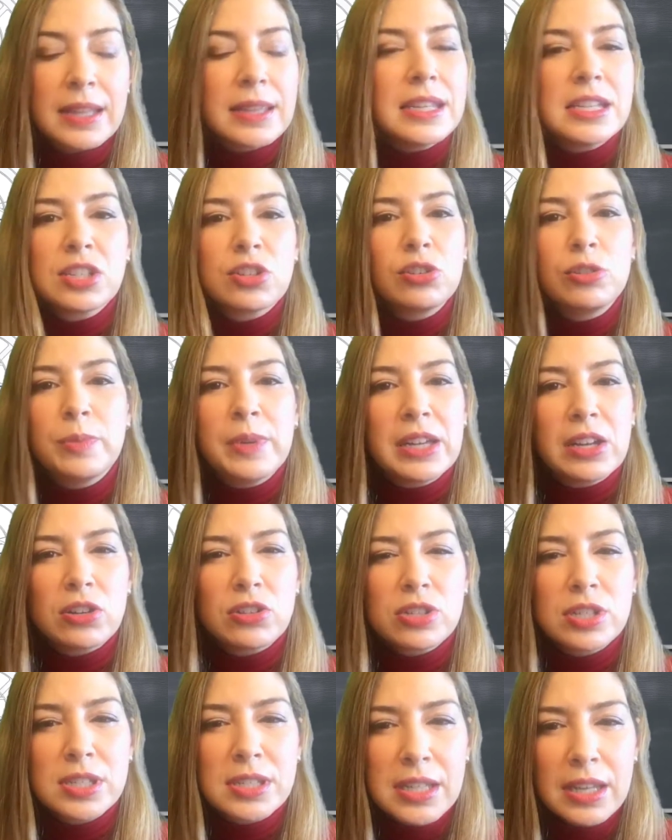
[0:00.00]
This could be
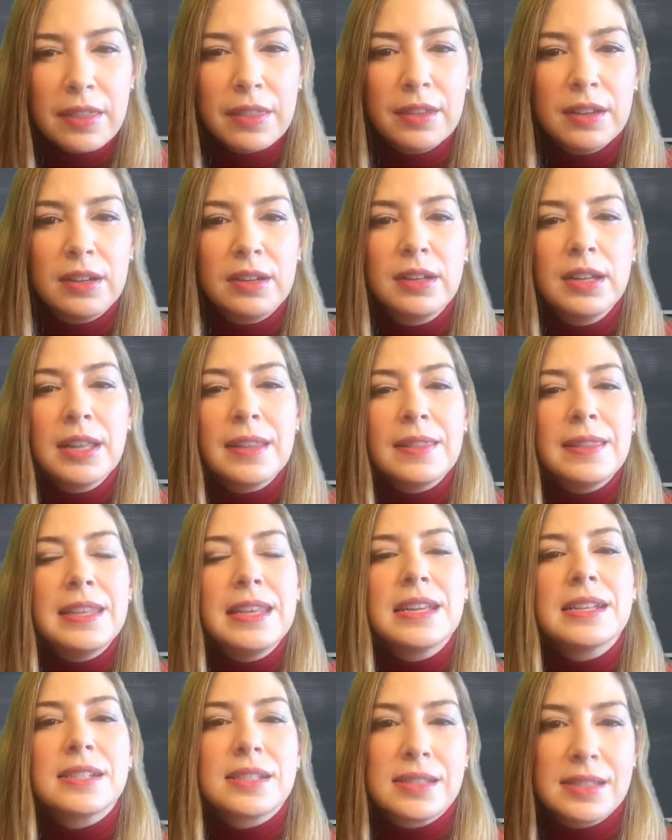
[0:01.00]
considered
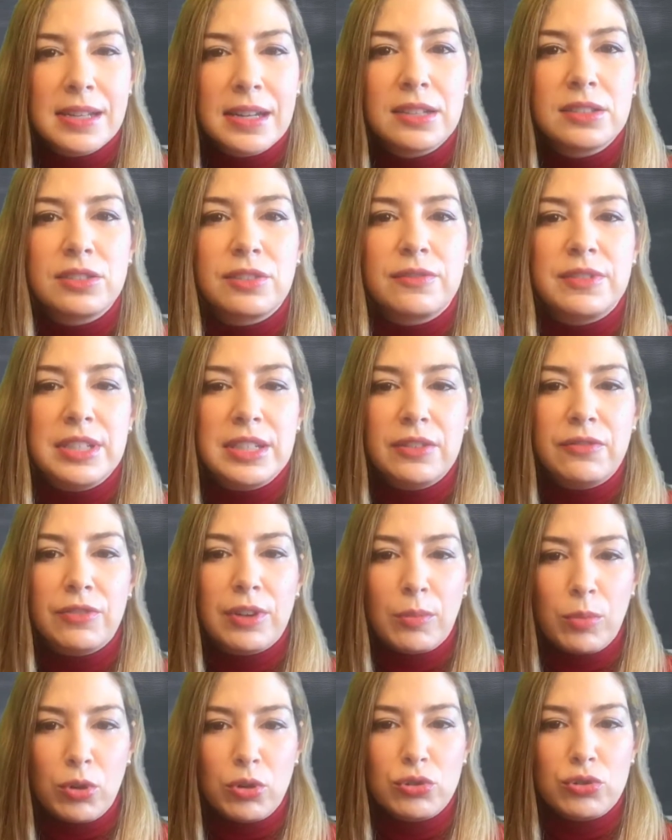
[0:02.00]
the start of the
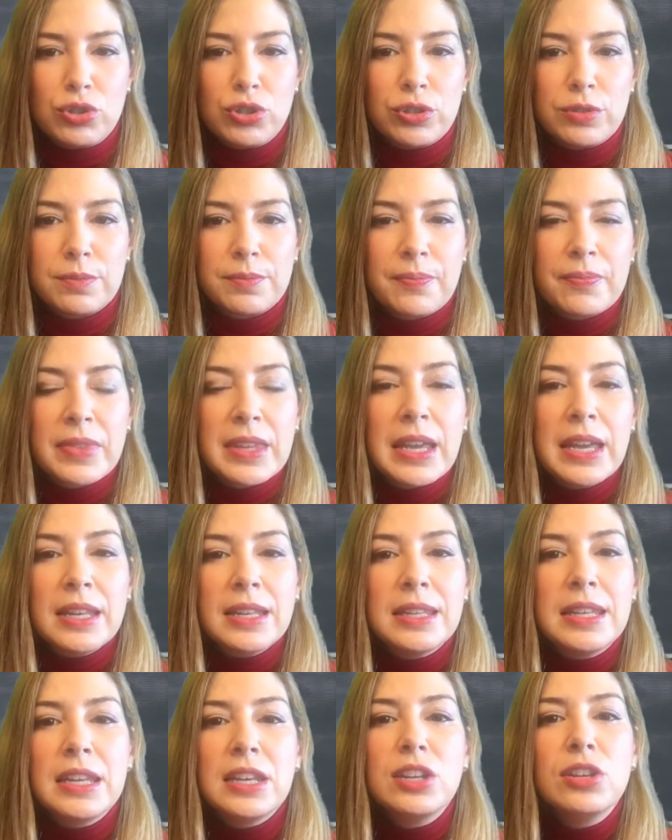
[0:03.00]
revolution.
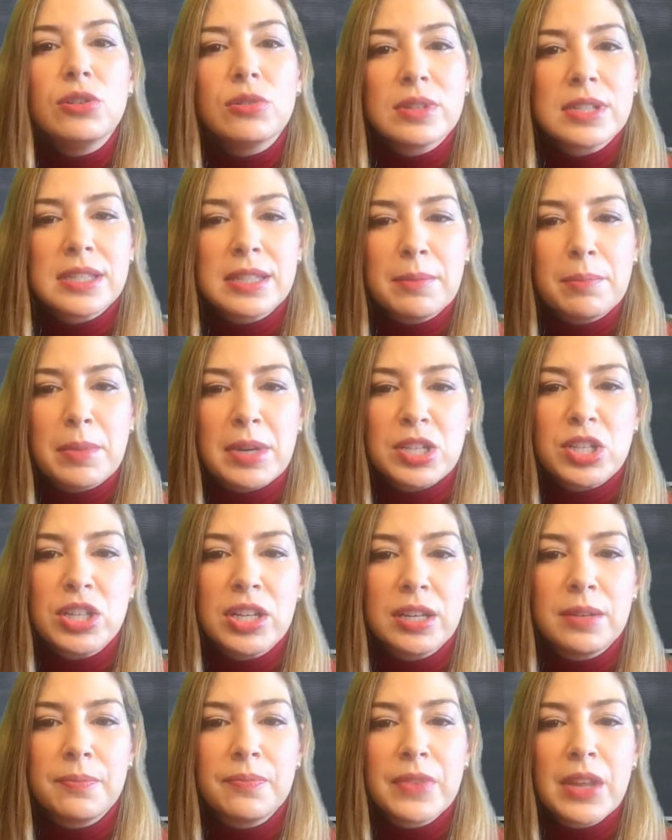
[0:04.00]
The new steam
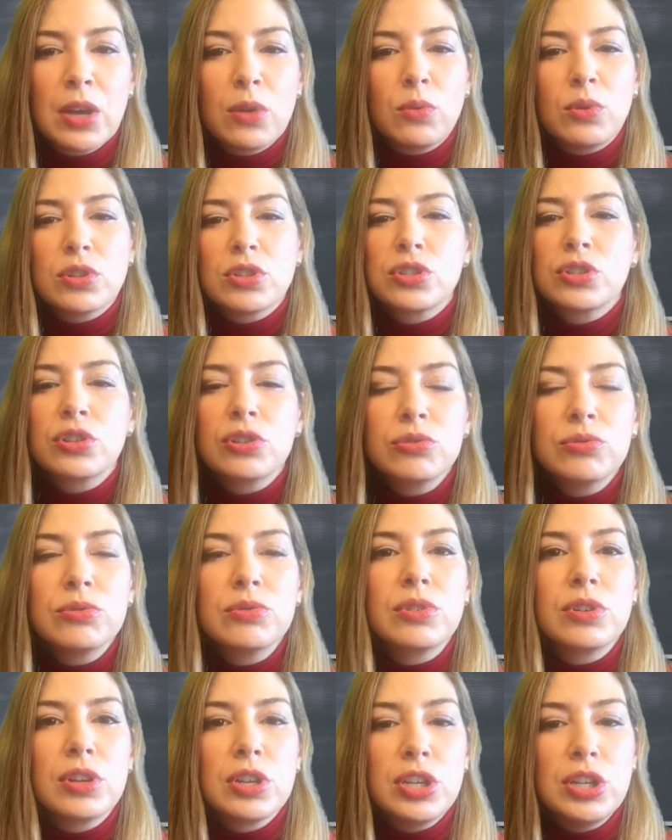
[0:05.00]
machine was
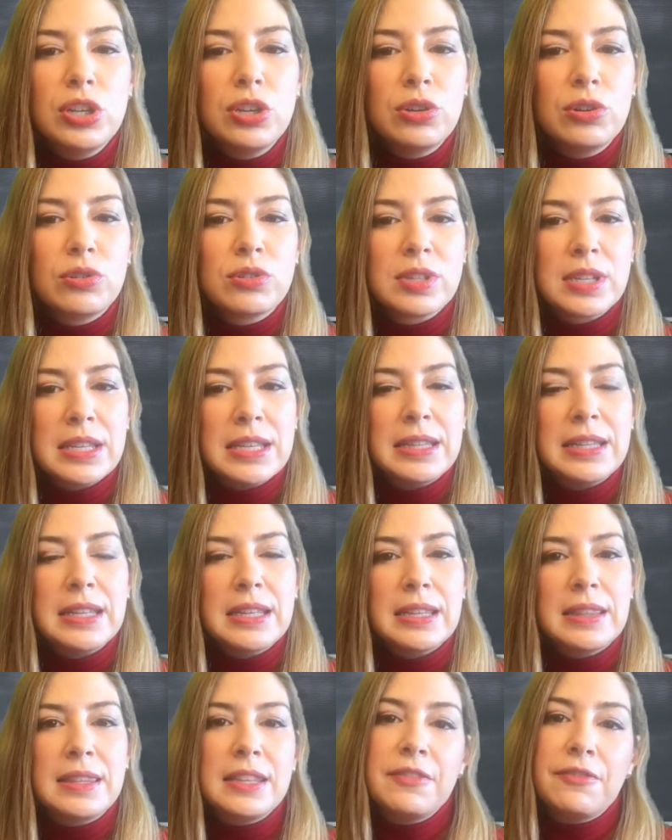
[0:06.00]
soon used in
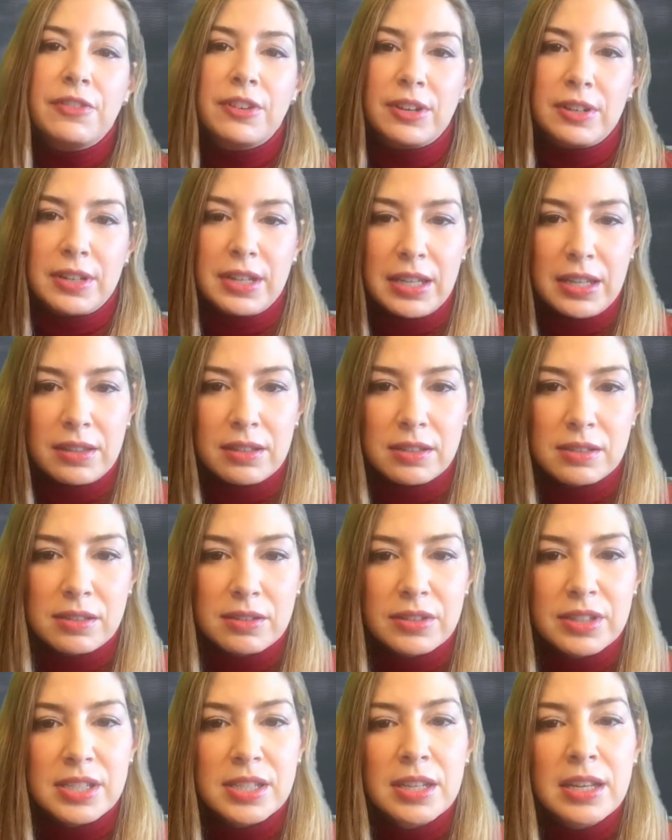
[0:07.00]
the different
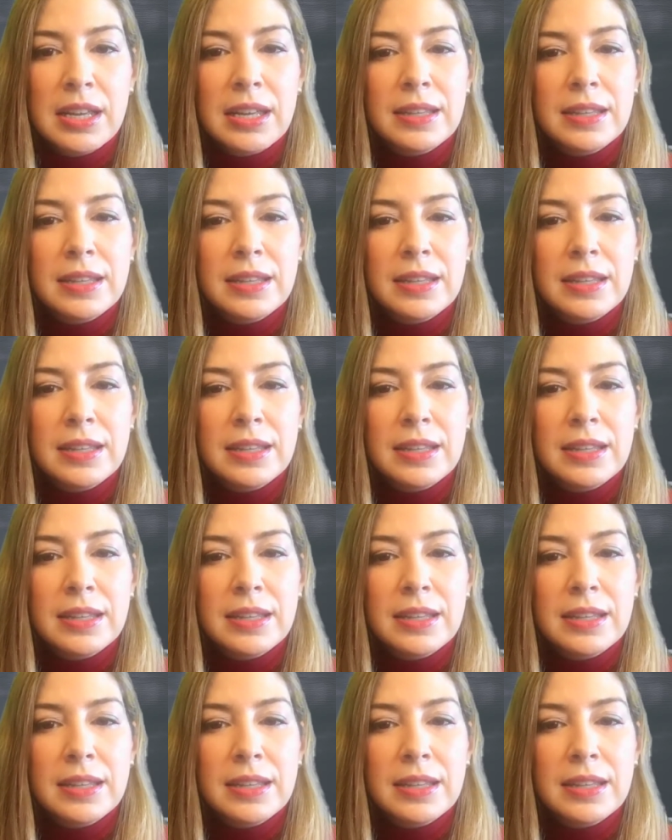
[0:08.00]
industries.